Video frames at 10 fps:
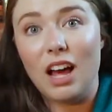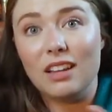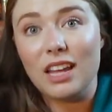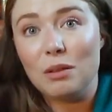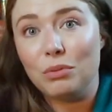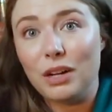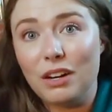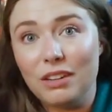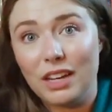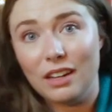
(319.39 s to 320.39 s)
a
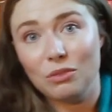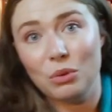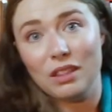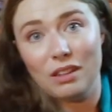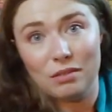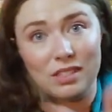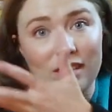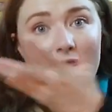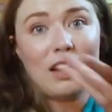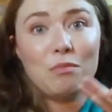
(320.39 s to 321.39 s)
librarian with a
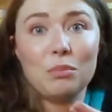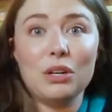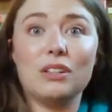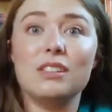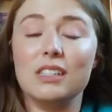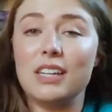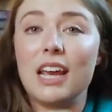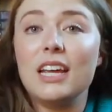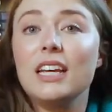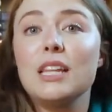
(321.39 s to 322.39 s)
sack of books and
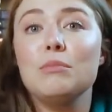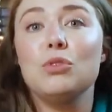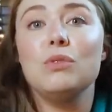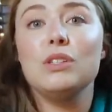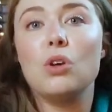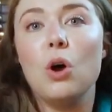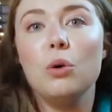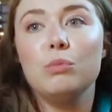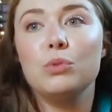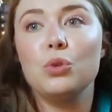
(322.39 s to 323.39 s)
taking them to these
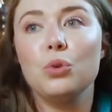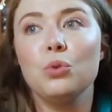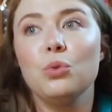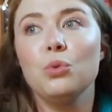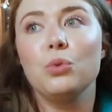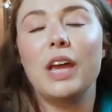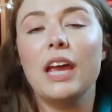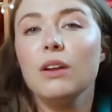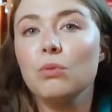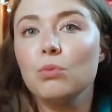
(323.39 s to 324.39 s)
homes who
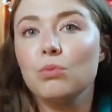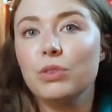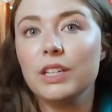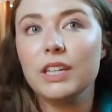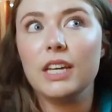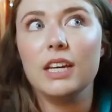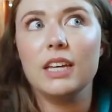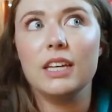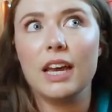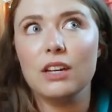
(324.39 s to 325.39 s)
can't
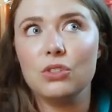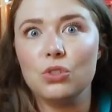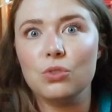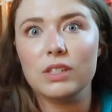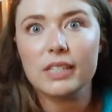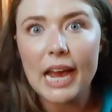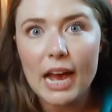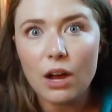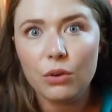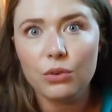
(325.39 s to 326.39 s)
really get to the
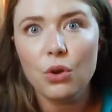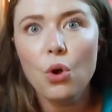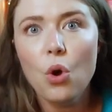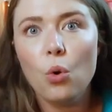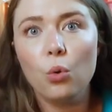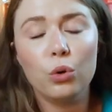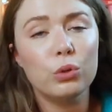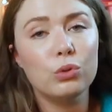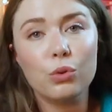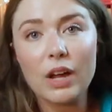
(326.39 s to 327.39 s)
town, or
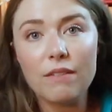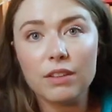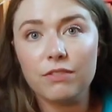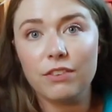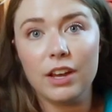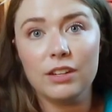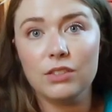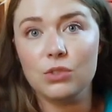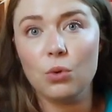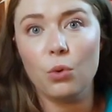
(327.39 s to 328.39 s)
who don't have the
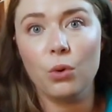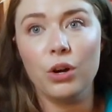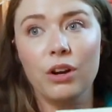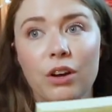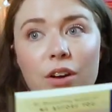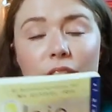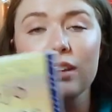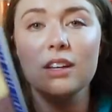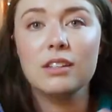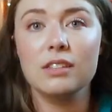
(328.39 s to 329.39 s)
funds or
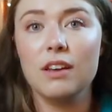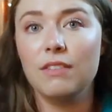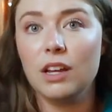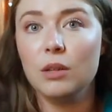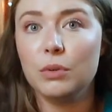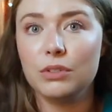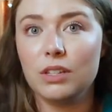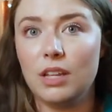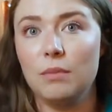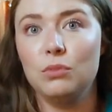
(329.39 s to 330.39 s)
things available
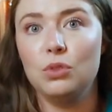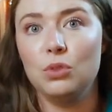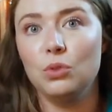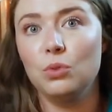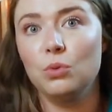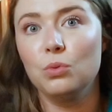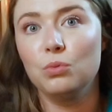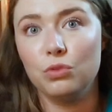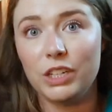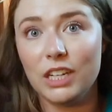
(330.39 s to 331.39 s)
to them to
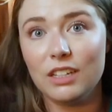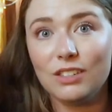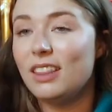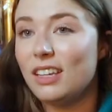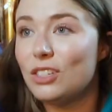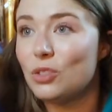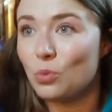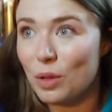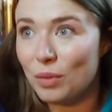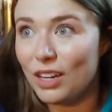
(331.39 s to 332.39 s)
read. These
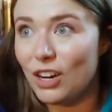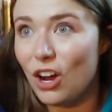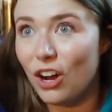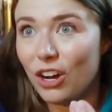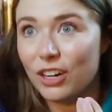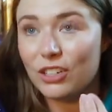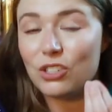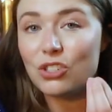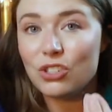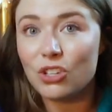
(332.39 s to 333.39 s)
women are
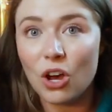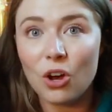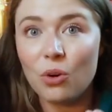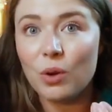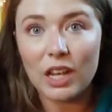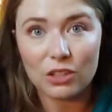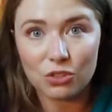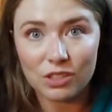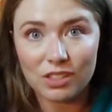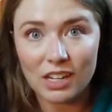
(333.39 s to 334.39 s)
so
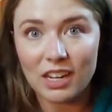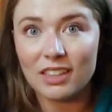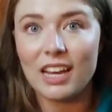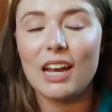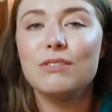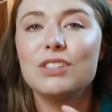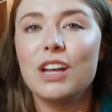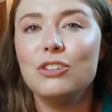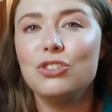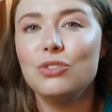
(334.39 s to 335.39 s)
interesting. They have
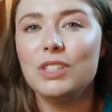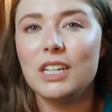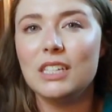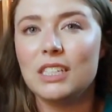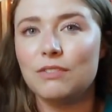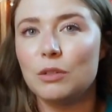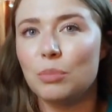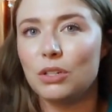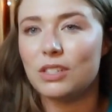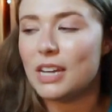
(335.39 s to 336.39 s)
such unique, different
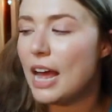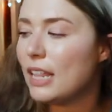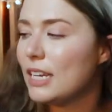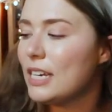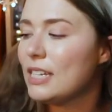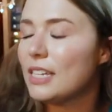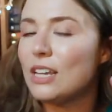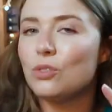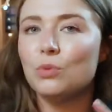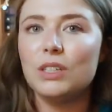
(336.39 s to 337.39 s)
personalities.
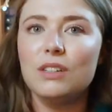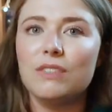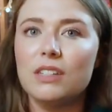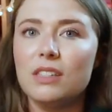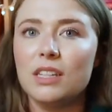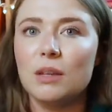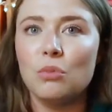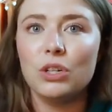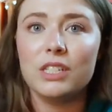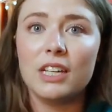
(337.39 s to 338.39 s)
It's really fun seeing them
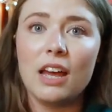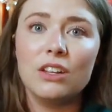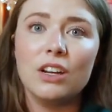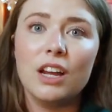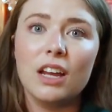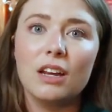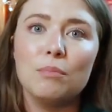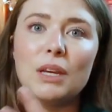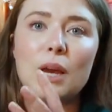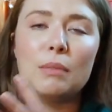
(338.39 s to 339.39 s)
work together and
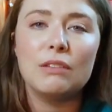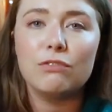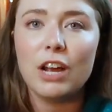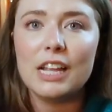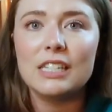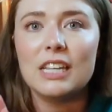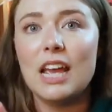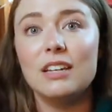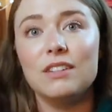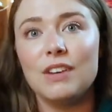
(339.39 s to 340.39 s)
becoming friends
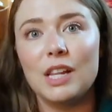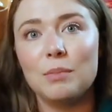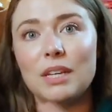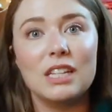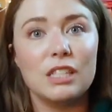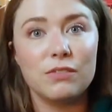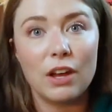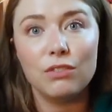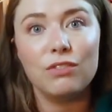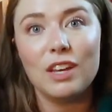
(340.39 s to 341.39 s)
and developing this
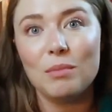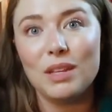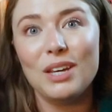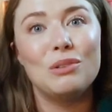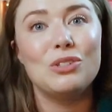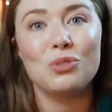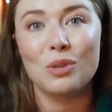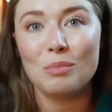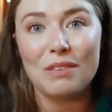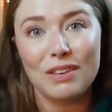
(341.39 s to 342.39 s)
found family, which is
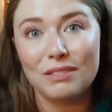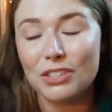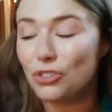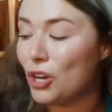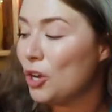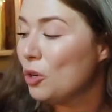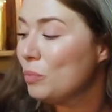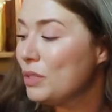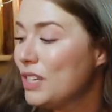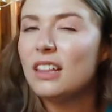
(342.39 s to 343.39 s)
one of my favorite tropes.